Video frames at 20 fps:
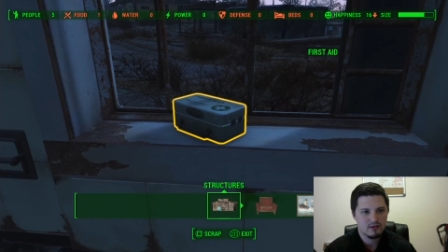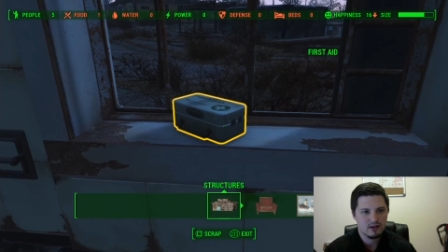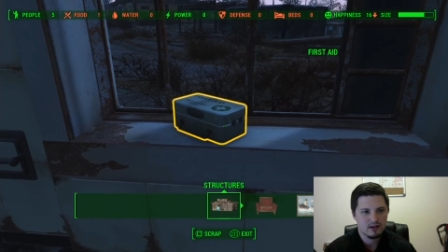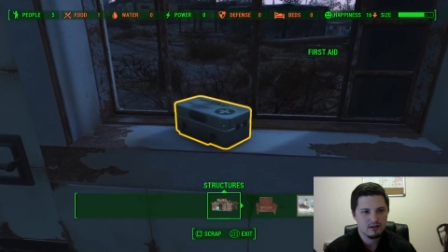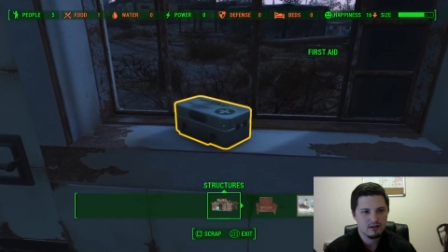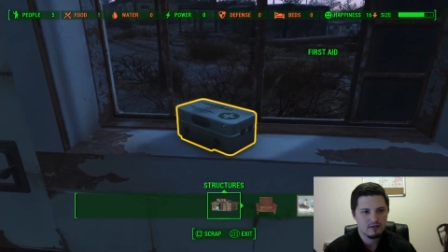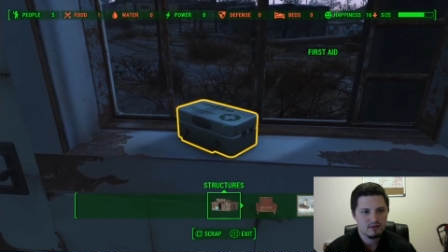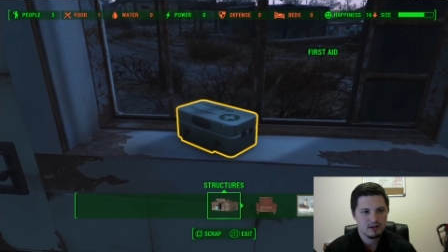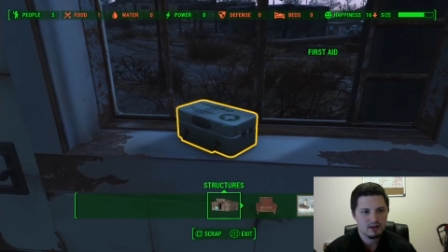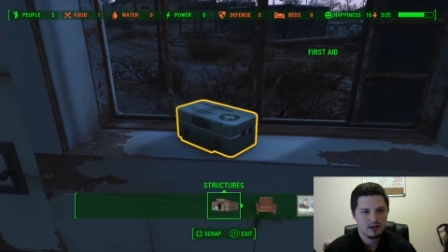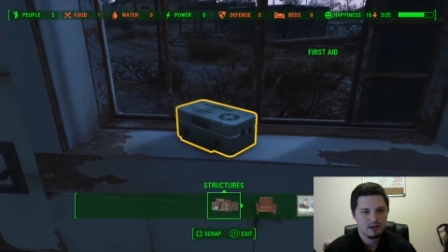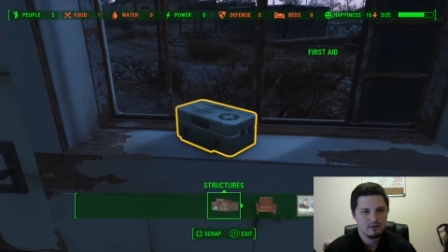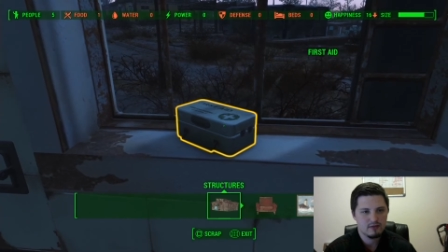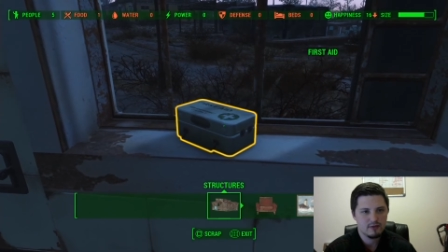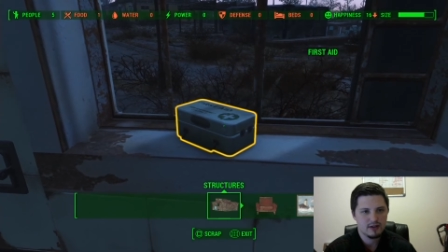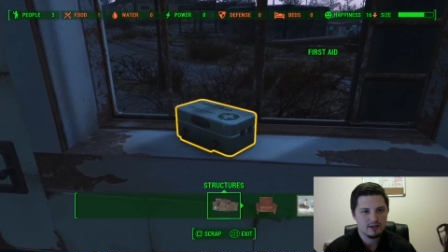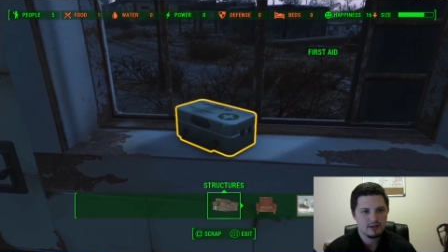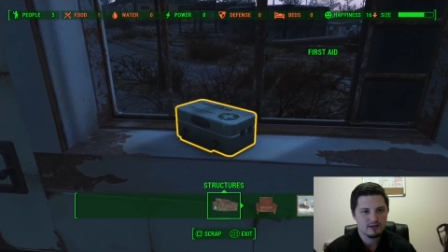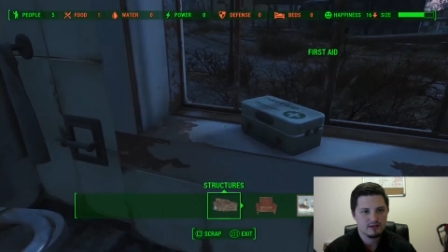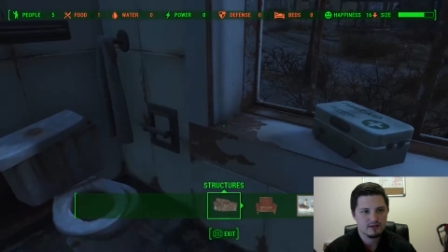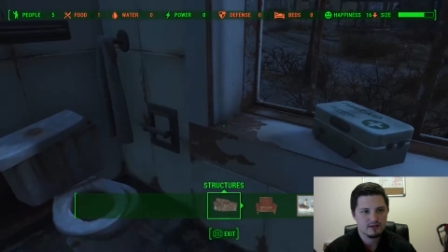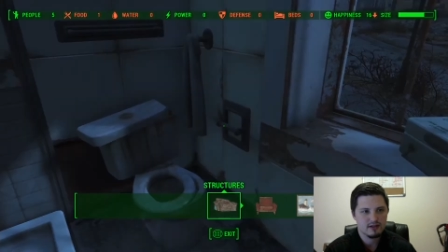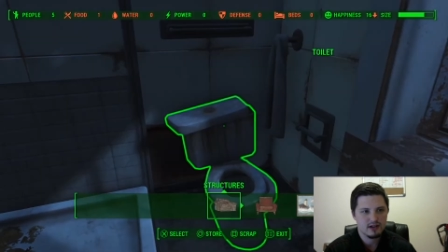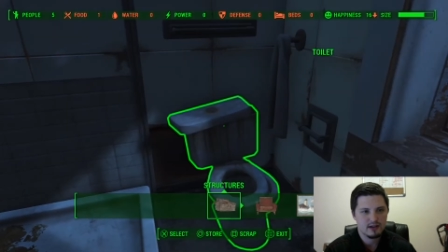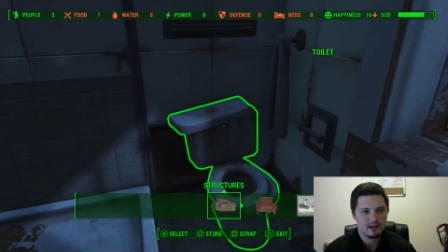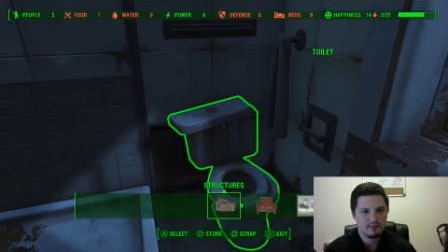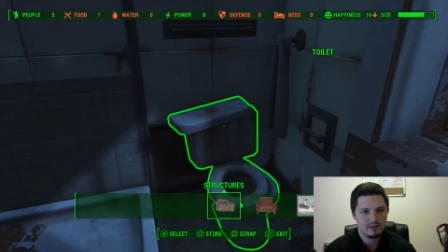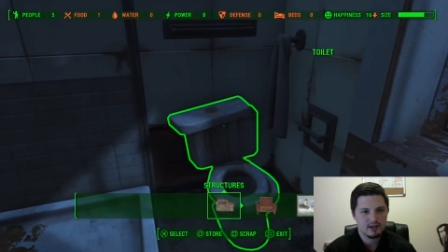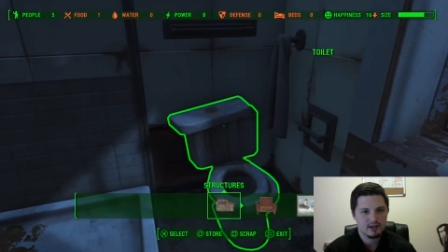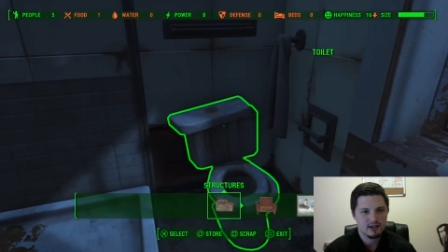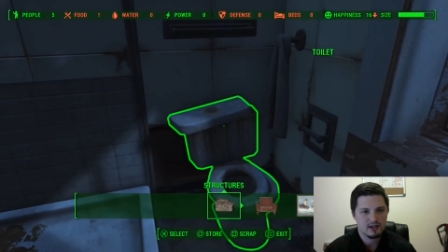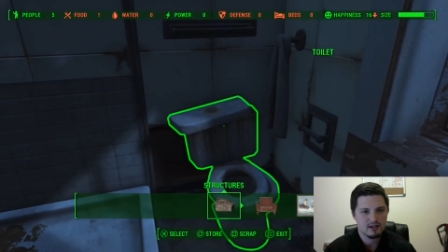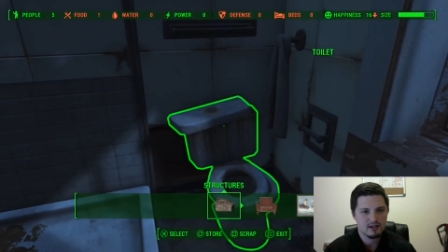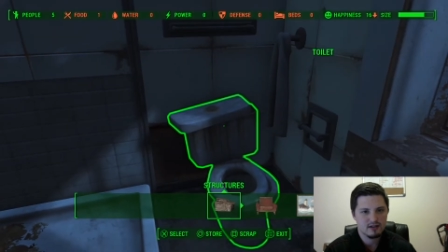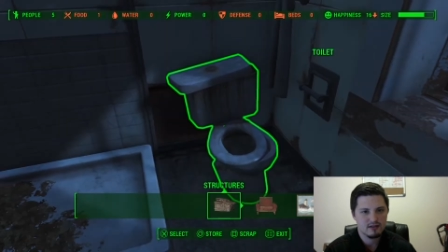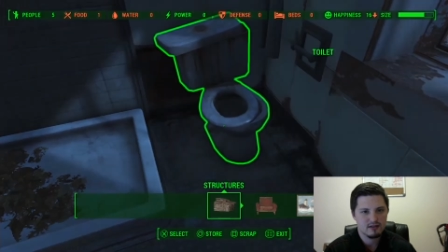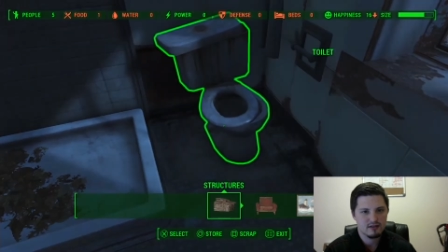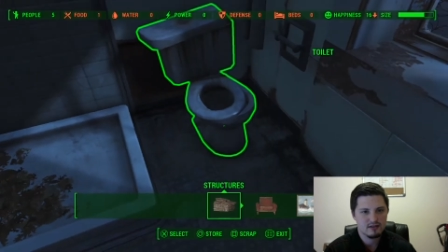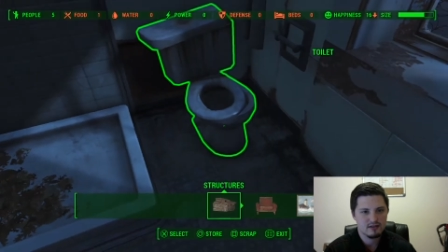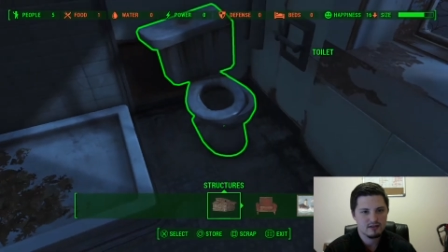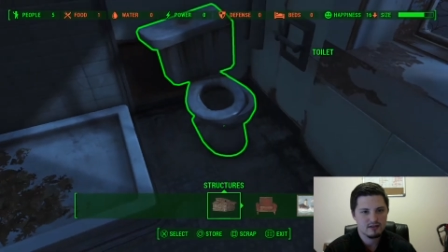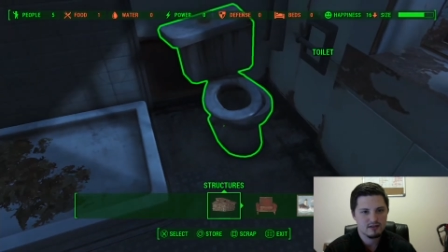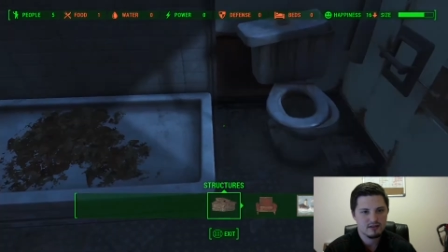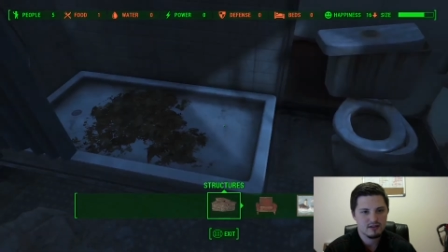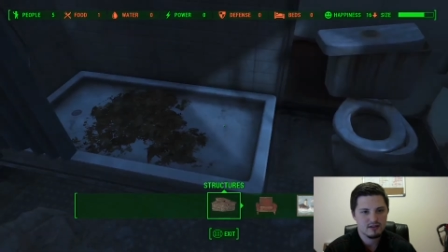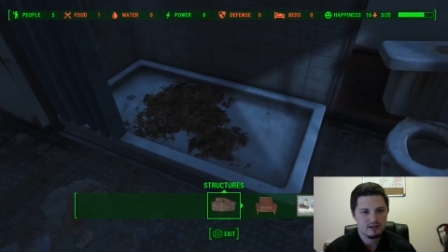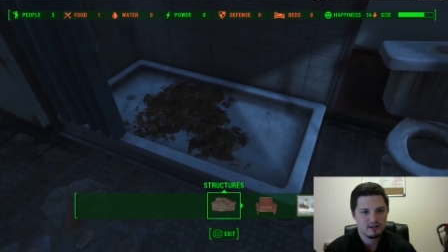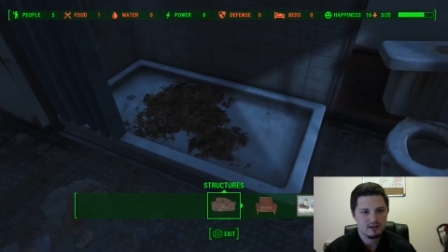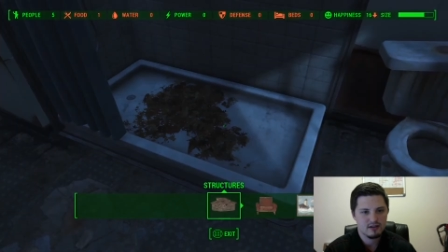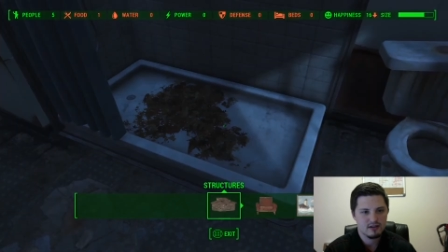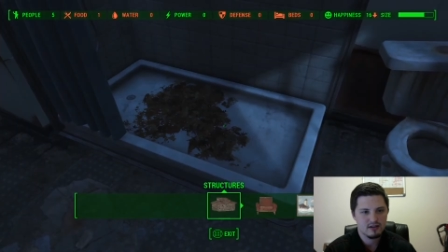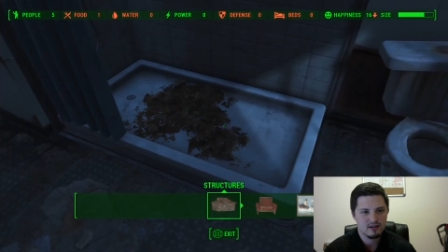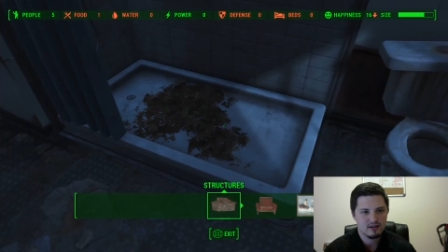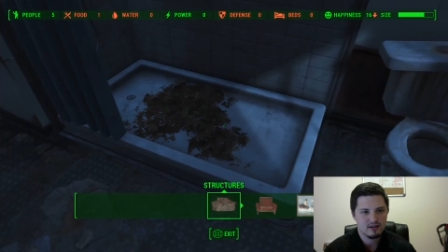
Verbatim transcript: What can we scrap in here that's not...